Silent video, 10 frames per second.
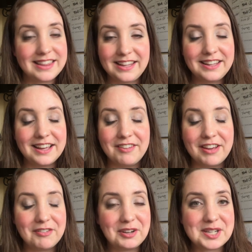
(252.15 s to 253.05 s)
thing
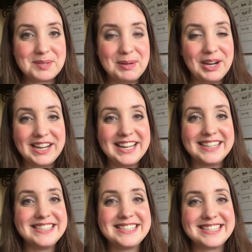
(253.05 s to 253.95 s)
I've ever
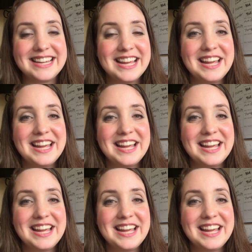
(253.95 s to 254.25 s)
experienced